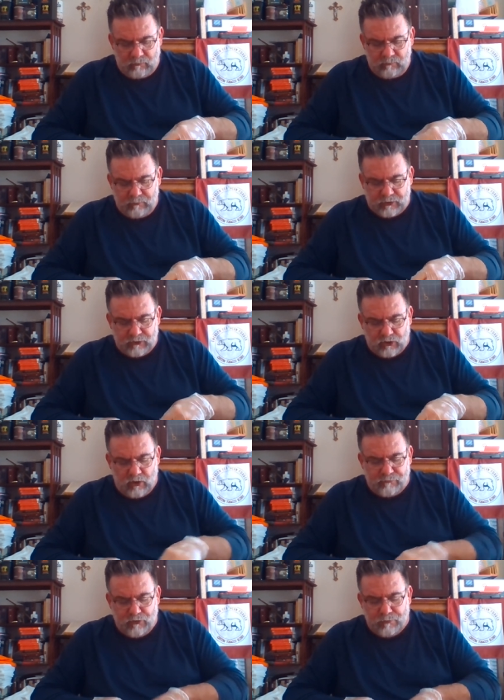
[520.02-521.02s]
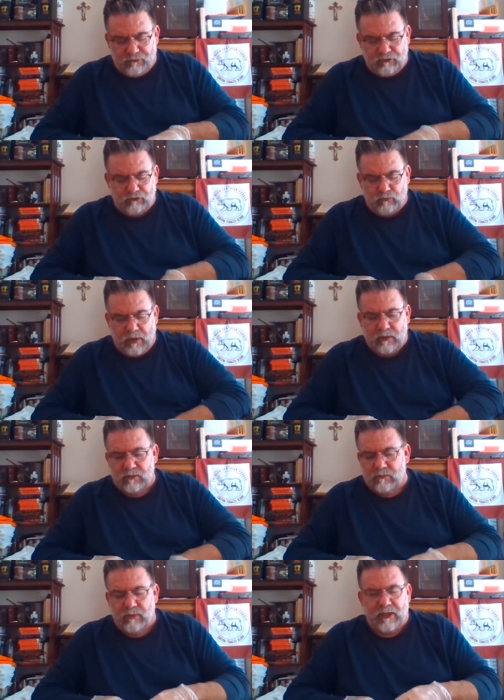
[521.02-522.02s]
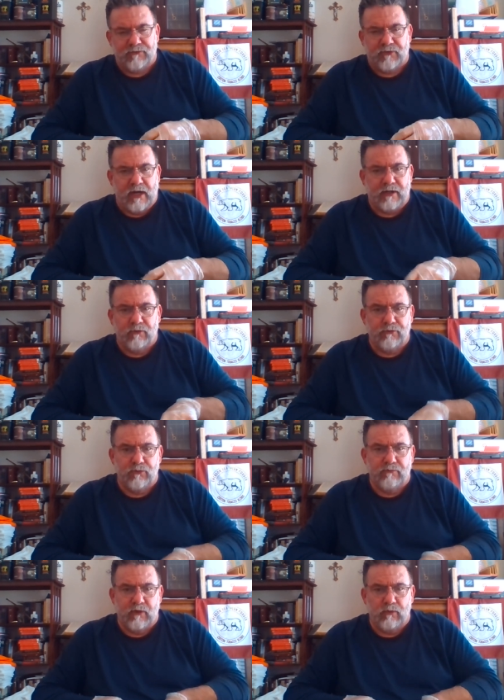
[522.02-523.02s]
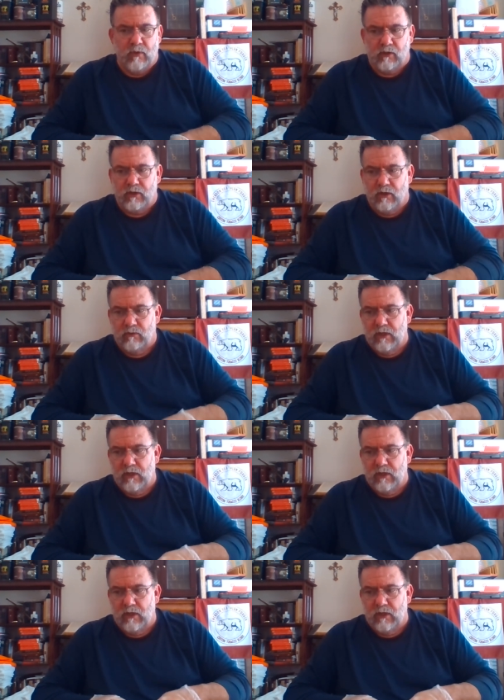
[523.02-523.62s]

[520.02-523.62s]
But the Jar of Doom is just where blends that I don't do very well go.